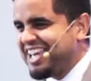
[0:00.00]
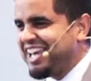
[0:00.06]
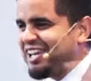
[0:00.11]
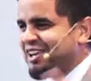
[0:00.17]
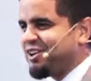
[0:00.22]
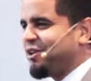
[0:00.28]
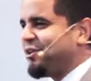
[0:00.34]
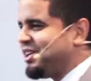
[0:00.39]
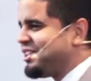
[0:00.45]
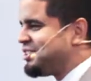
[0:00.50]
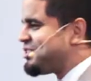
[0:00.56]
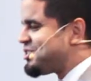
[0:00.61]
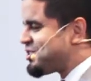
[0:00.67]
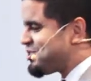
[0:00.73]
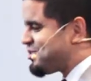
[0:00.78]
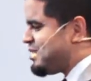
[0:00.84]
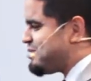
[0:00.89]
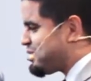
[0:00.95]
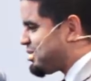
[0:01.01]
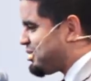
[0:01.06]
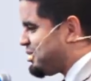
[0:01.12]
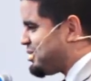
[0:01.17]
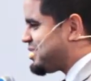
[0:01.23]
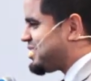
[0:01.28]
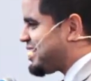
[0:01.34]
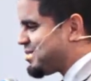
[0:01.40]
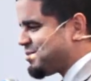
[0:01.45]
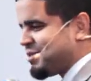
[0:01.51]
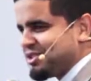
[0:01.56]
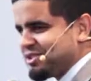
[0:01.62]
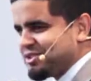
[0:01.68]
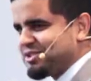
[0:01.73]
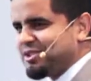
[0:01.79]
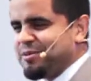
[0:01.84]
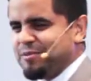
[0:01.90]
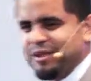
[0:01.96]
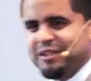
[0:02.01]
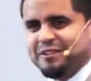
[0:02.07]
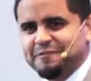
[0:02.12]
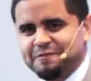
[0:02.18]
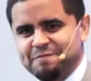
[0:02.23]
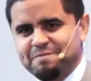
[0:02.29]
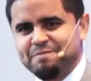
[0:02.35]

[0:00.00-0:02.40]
And according to Scripture, who is that special someone?